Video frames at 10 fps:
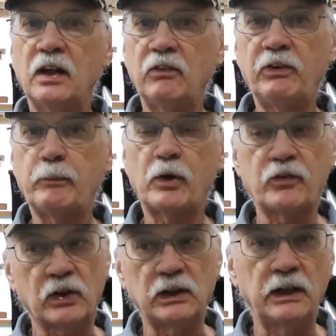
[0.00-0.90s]
It fit
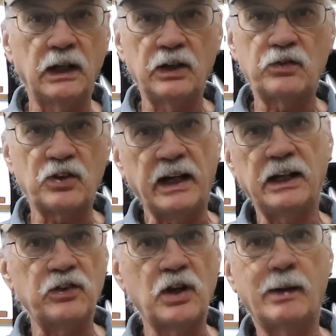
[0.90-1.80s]
perfectly. It's
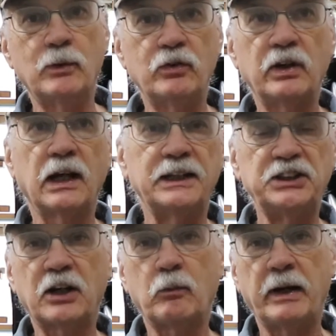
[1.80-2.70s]
tight. It's not moving. I
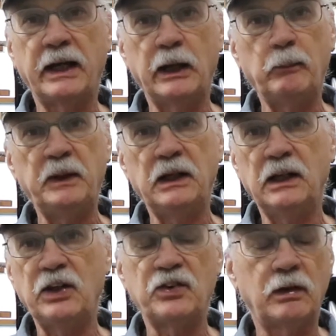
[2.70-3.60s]
checked with my A&P
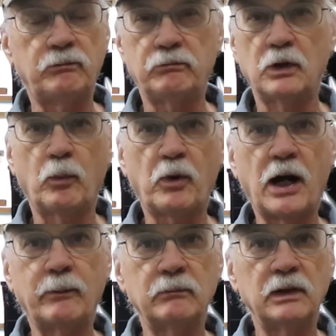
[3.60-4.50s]
and he said, no
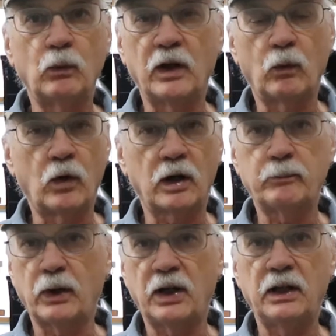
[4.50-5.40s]
problem. It'll
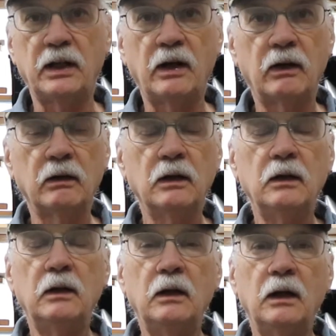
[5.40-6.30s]
work. Put it in there.
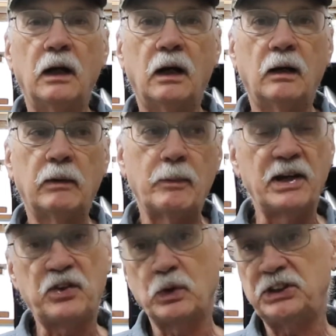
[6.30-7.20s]
I
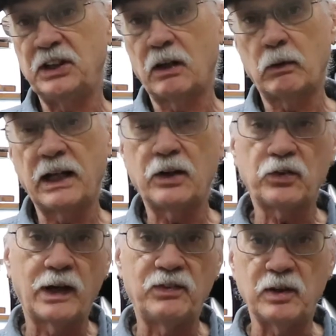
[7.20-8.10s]
might switch the other one out
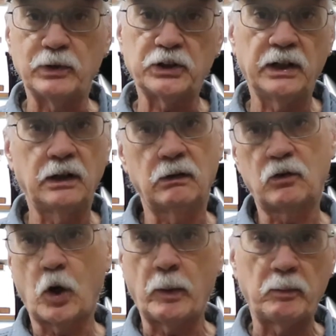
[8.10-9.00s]
so I have symmetry,
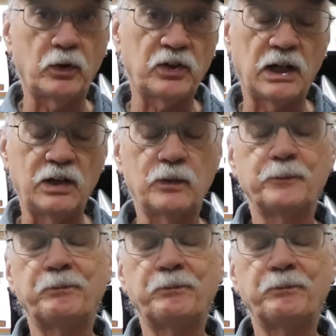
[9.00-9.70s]
chrome on both sides.